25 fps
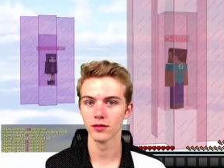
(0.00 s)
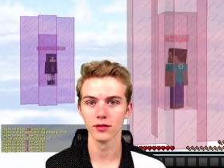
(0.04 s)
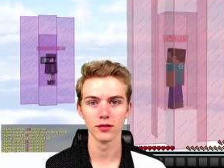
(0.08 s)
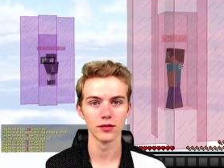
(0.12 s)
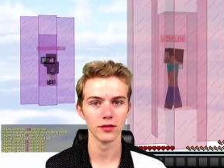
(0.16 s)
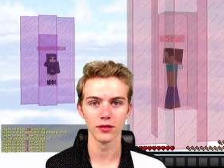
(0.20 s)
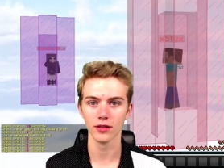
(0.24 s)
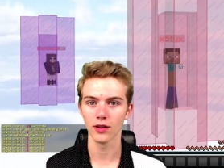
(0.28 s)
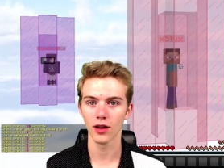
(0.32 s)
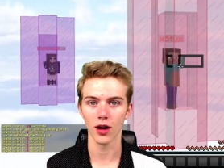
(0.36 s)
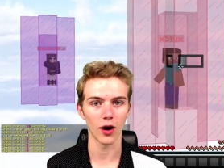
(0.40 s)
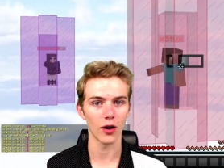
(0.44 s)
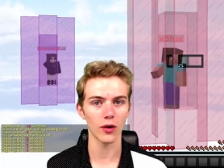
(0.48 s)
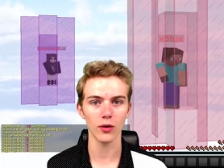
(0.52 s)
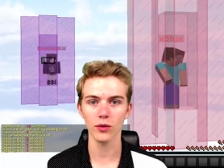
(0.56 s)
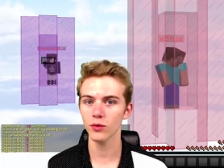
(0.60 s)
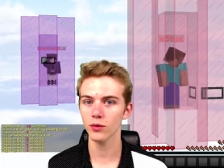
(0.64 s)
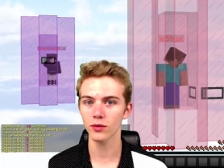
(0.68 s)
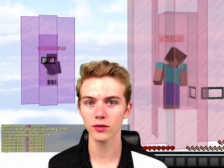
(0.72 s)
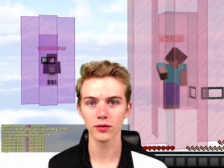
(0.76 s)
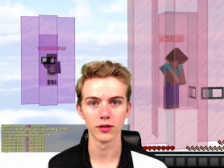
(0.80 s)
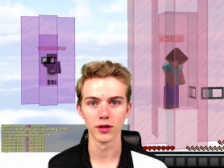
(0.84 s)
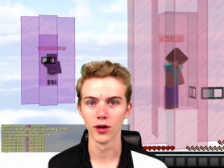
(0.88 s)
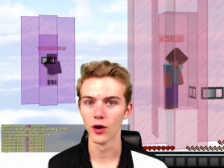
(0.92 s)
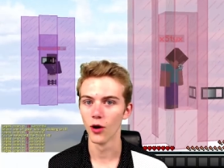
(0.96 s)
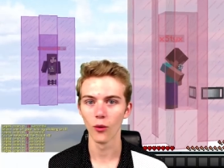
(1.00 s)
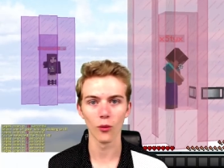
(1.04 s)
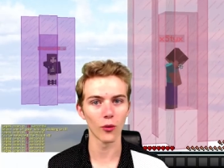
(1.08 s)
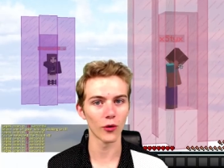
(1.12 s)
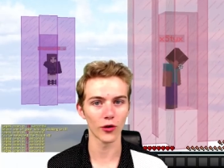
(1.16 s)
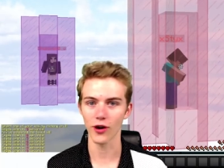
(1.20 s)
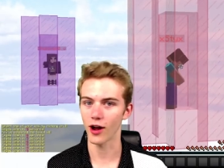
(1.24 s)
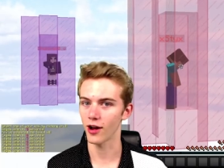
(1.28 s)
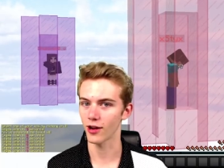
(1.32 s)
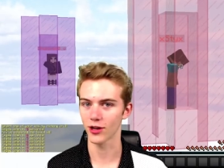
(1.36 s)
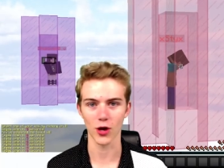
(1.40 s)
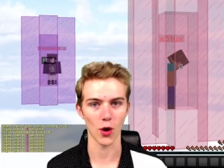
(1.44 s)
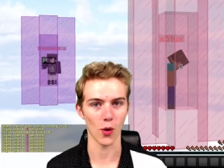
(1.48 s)
No, we're
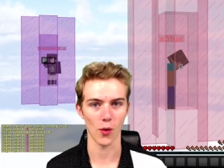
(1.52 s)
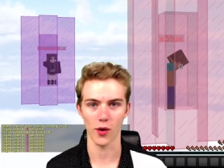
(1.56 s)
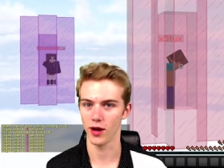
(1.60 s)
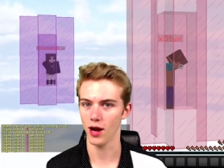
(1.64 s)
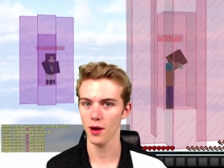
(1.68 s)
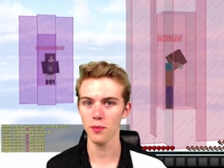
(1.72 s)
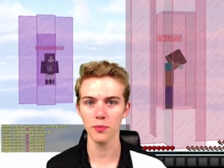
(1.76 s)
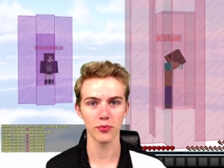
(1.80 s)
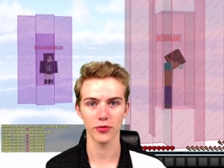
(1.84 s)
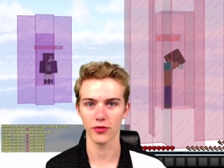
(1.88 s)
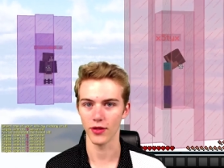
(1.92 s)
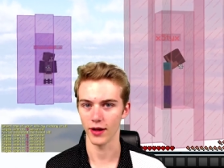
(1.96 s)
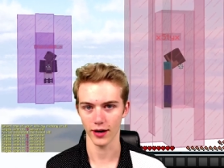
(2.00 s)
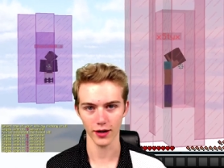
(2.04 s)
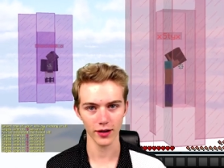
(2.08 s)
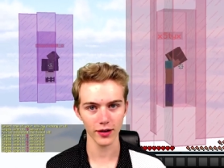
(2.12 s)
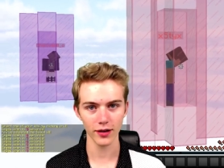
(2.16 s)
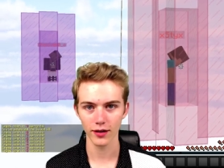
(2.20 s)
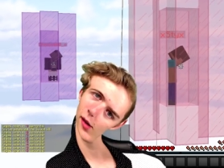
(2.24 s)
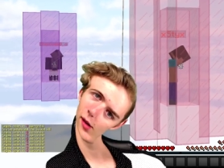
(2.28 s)
not going up there.